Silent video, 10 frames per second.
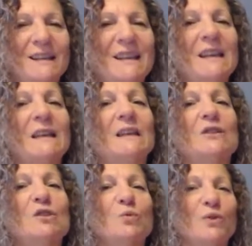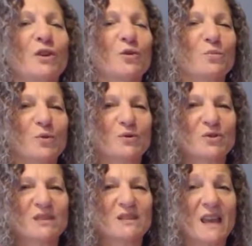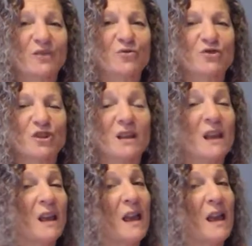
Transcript: into another person's energy.